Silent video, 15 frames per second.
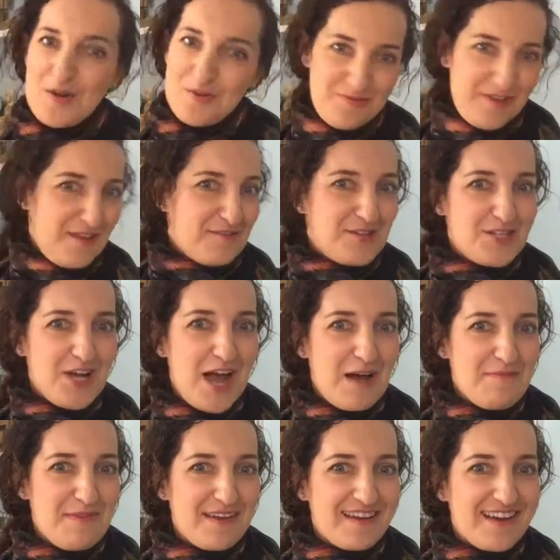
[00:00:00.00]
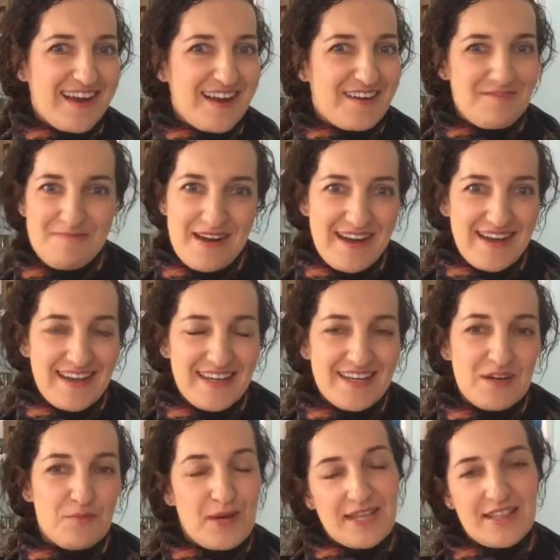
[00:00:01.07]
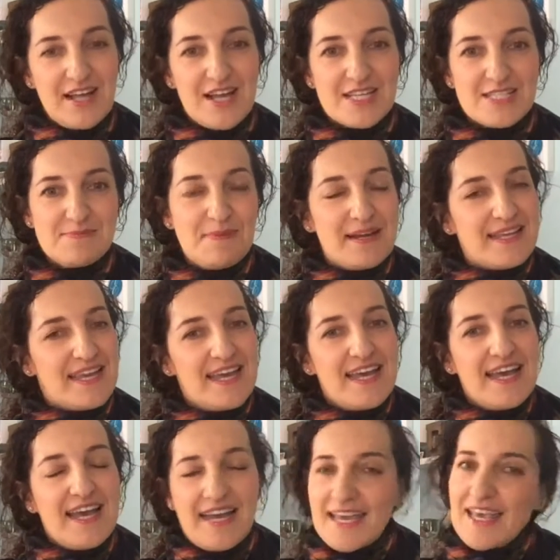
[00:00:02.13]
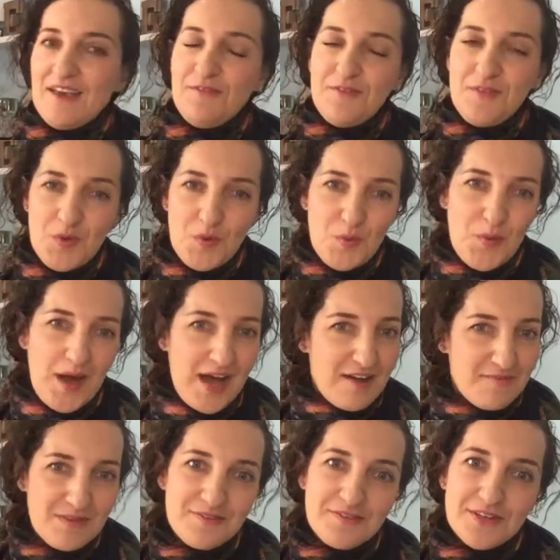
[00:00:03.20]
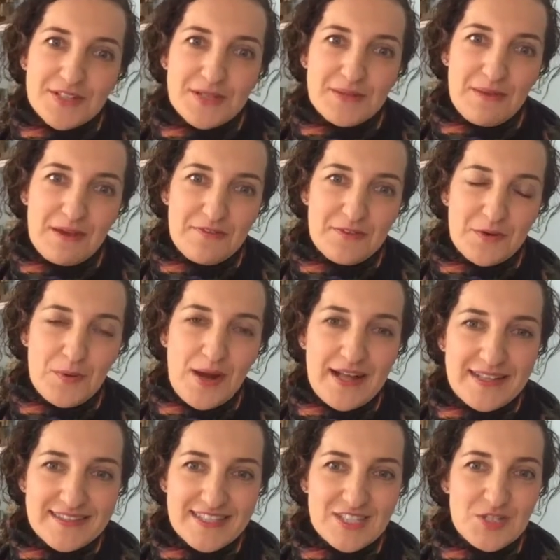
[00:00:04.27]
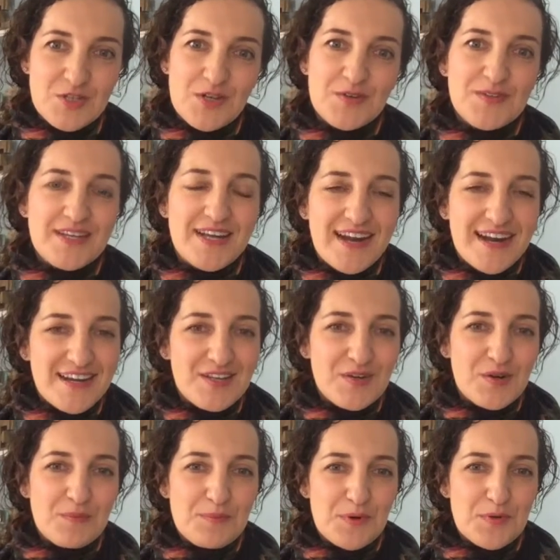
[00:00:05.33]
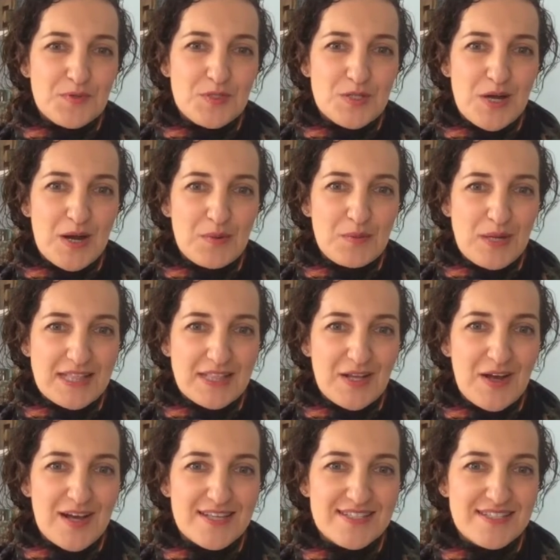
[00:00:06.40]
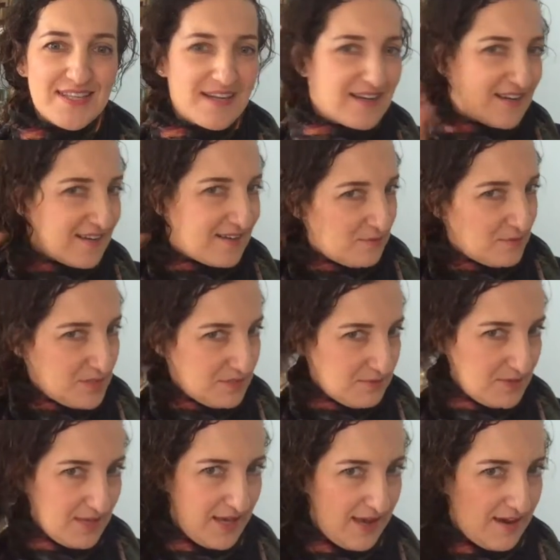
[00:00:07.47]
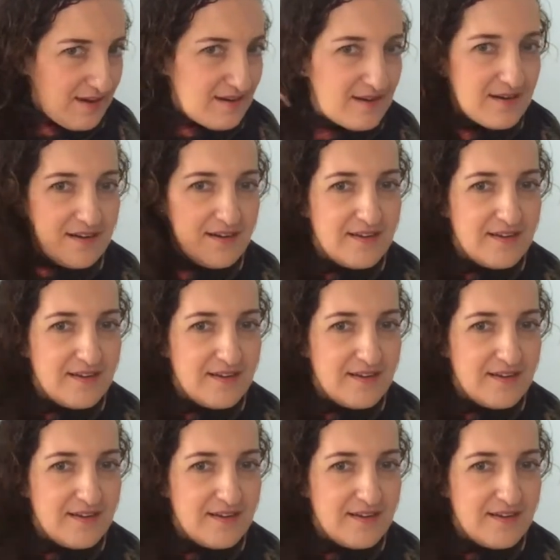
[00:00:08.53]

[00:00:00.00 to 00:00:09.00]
favorite topic of mine, weight loss. But if you have been following me for a while, that you know that I don't approach a weight loss. What's with the hair?